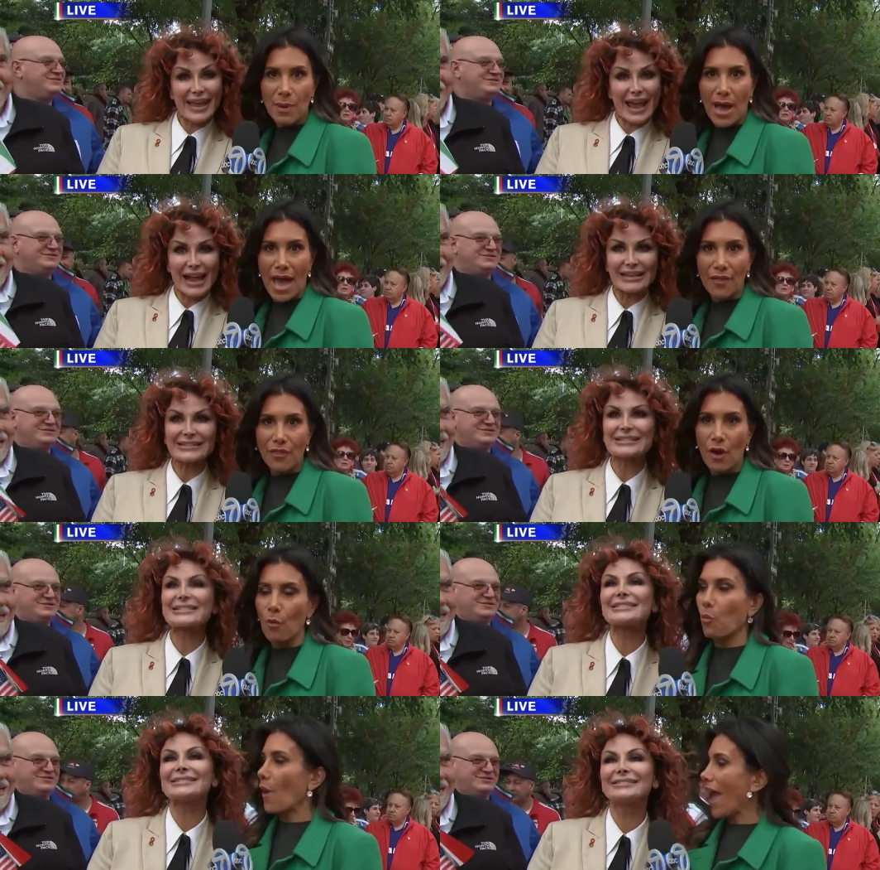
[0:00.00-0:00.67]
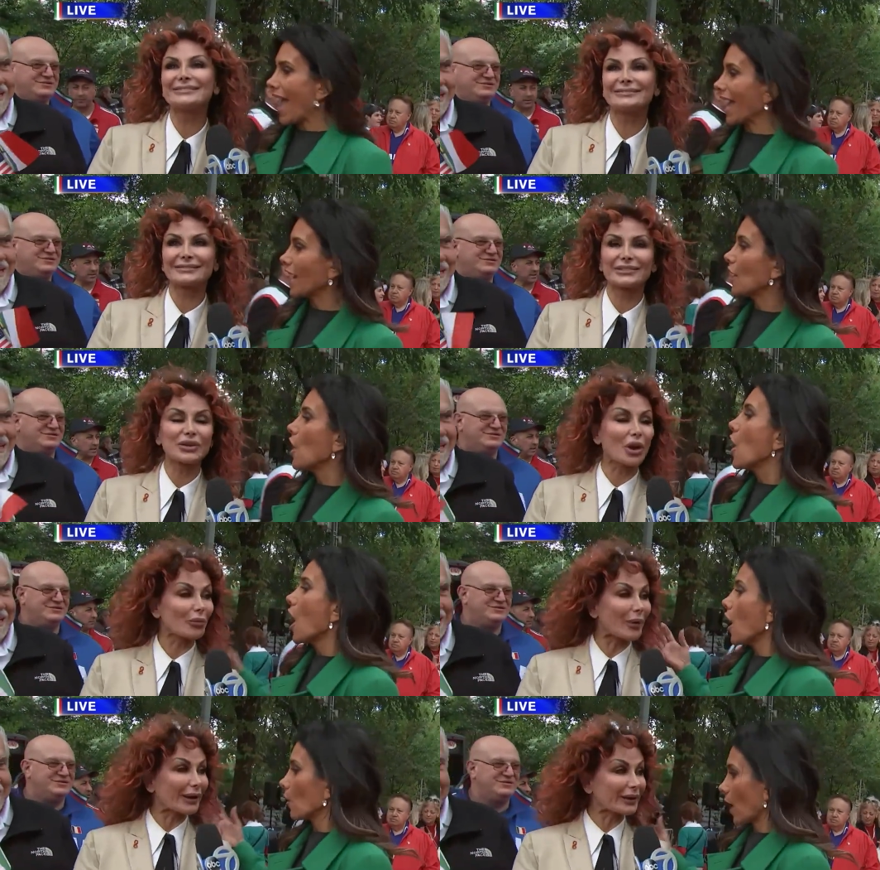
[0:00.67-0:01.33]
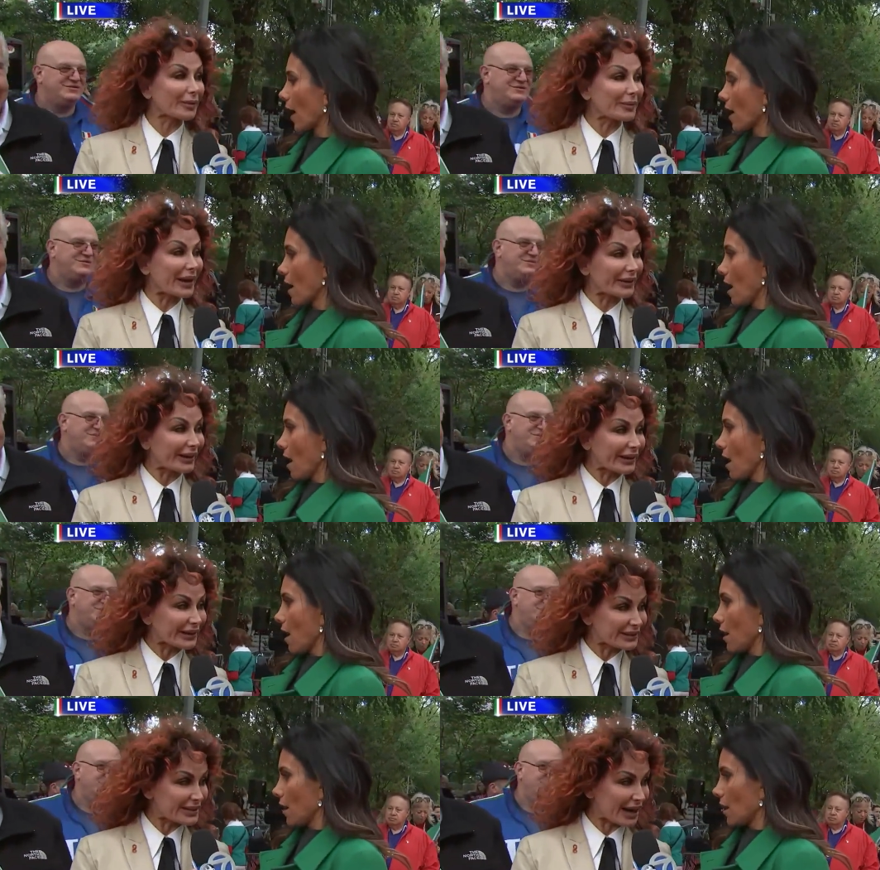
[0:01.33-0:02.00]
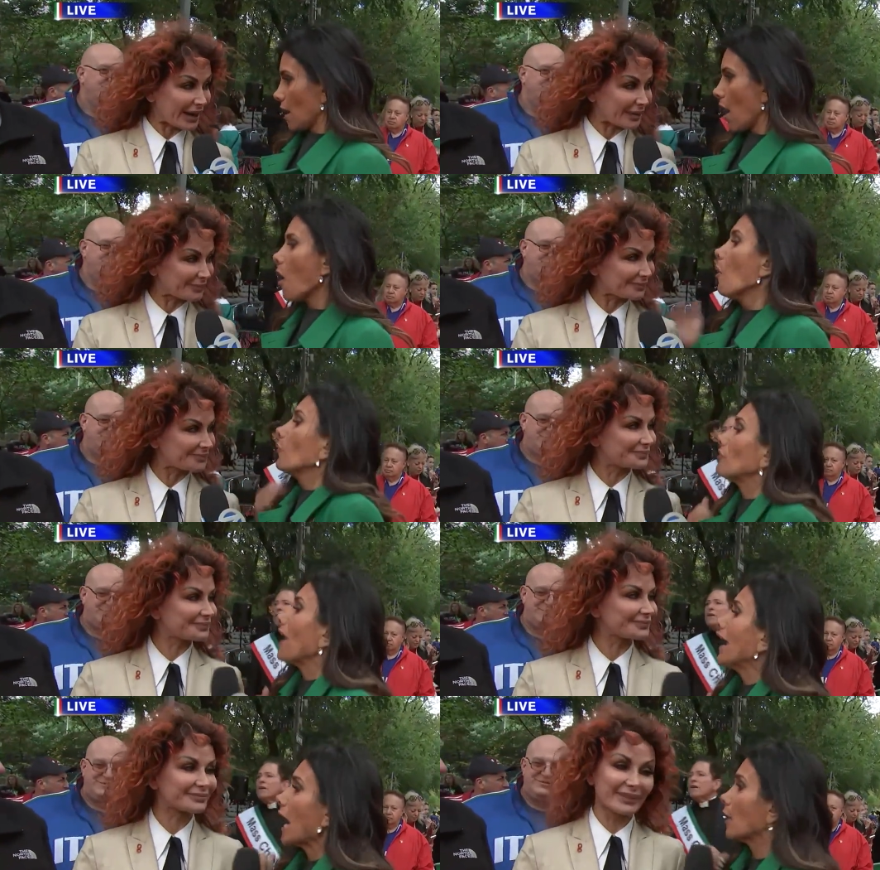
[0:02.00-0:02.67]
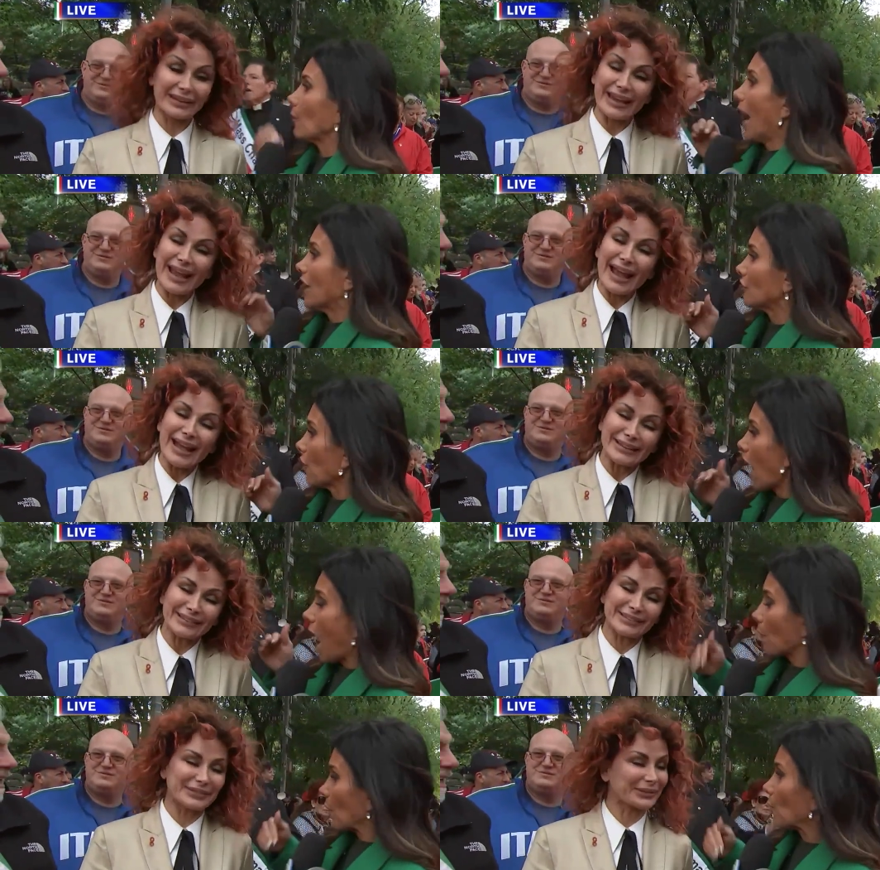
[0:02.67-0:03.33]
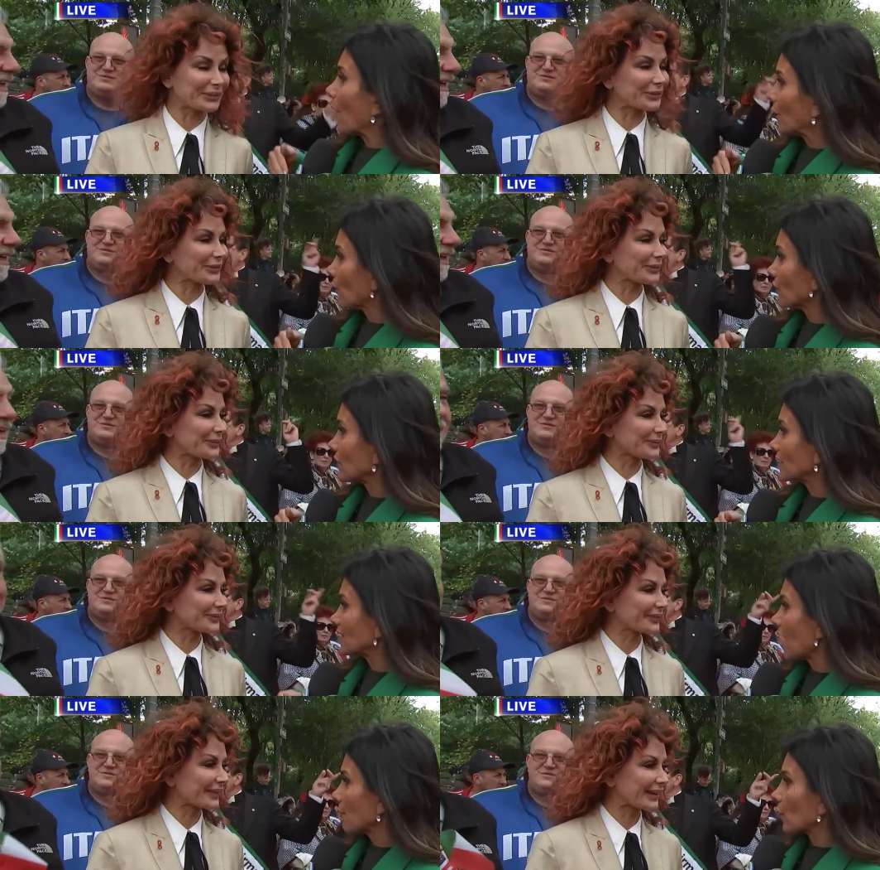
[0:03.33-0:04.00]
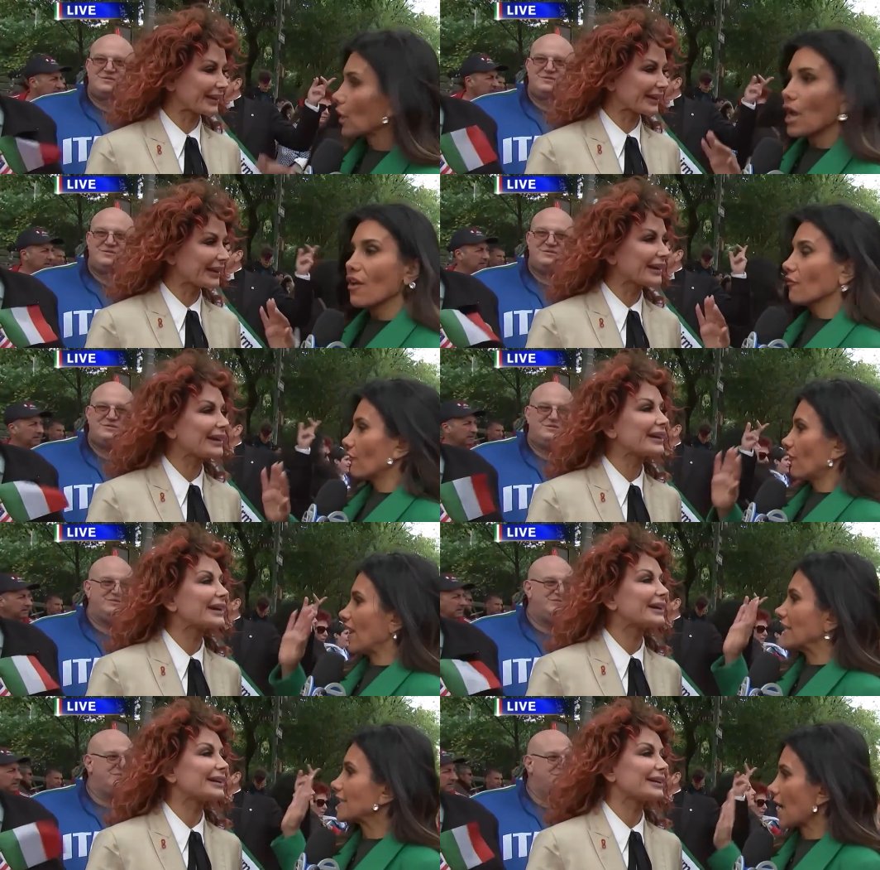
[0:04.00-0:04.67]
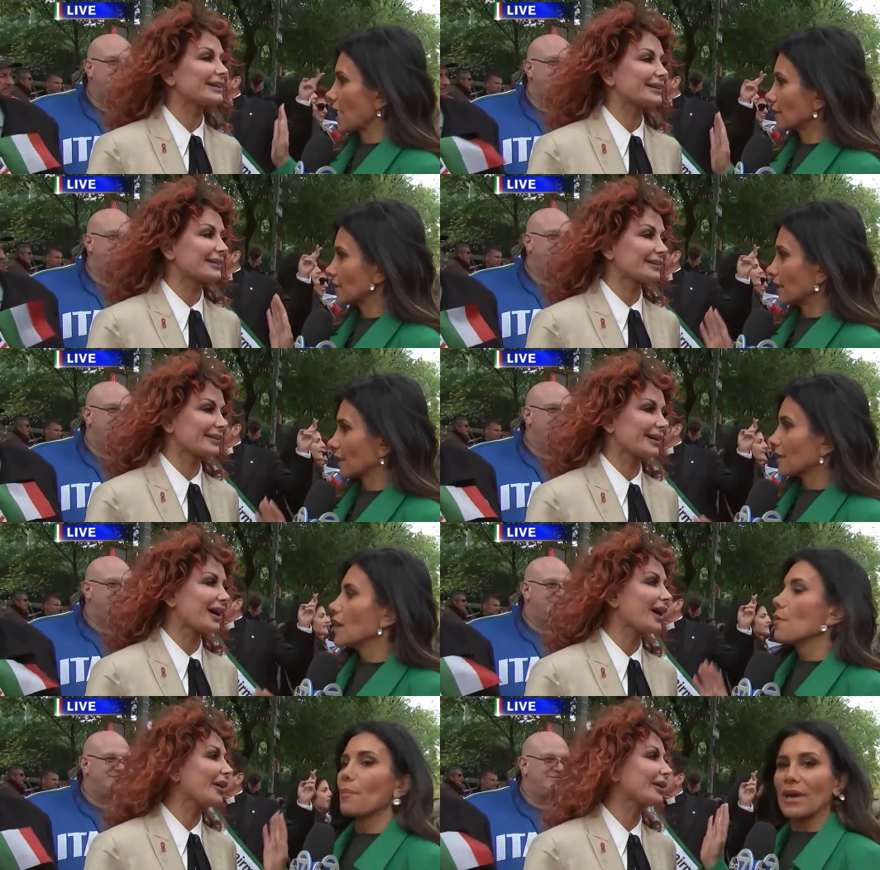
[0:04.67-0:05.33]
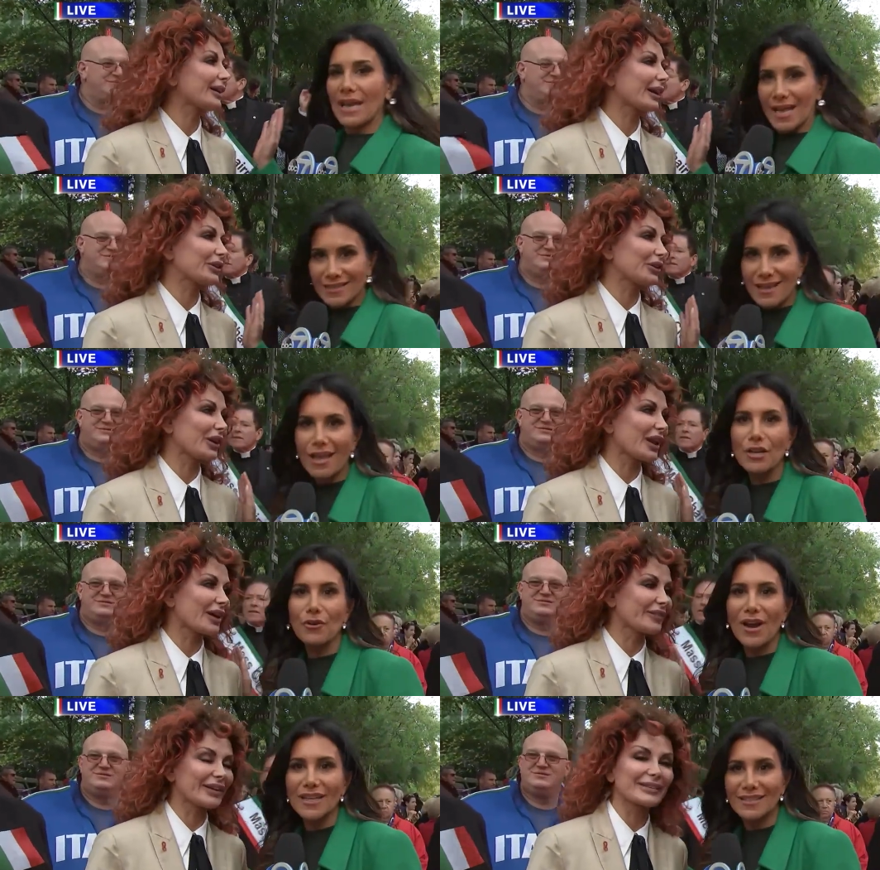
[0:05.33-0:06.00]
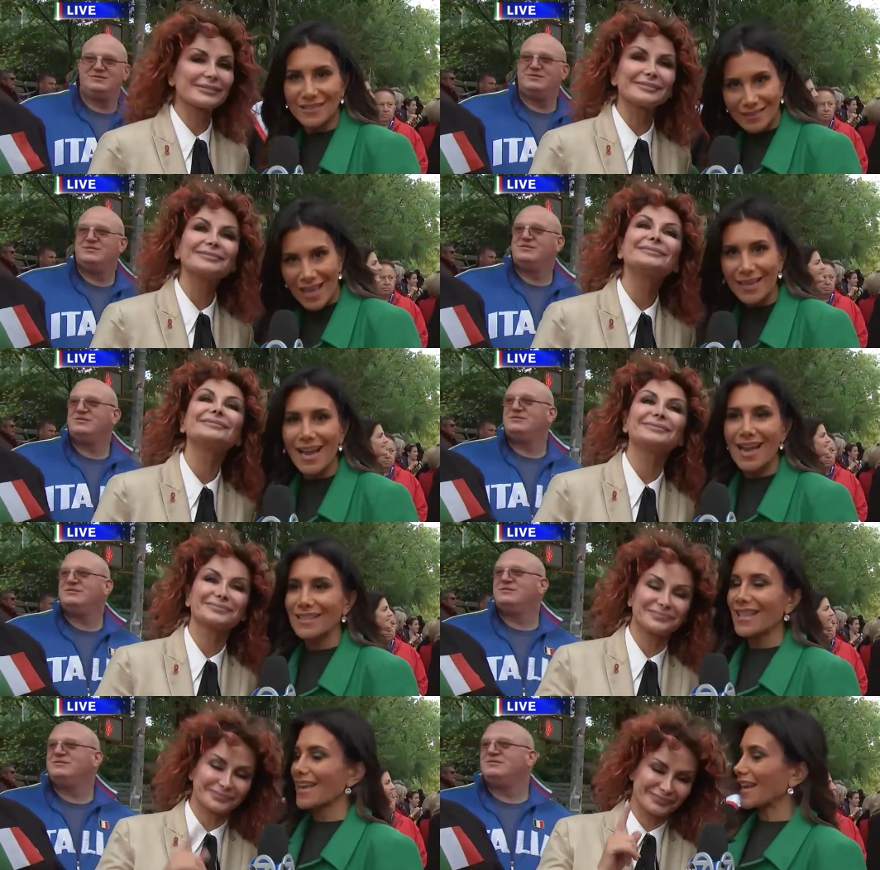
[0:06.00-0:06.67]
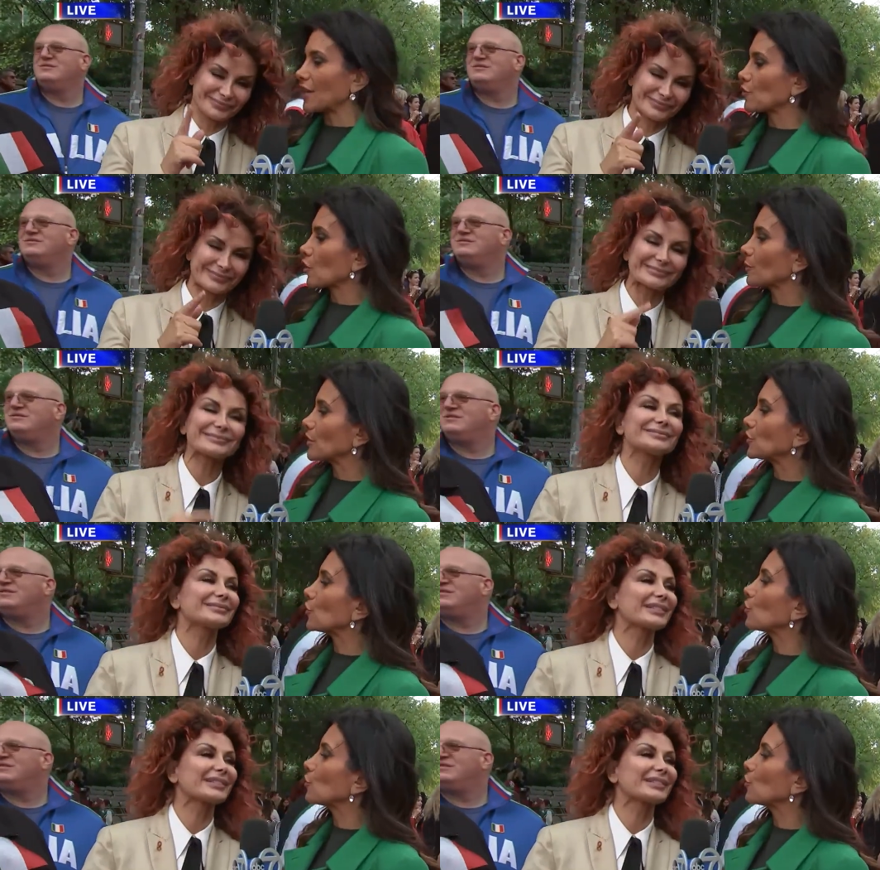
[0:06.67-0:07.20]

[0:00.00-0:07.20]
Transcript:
Speaker 1: yes. by the way. You're welcome okay. there anytime. Oh, they, I, yes. I, we went over the summer. Fantastic. Oh. but I digress, like I like I normally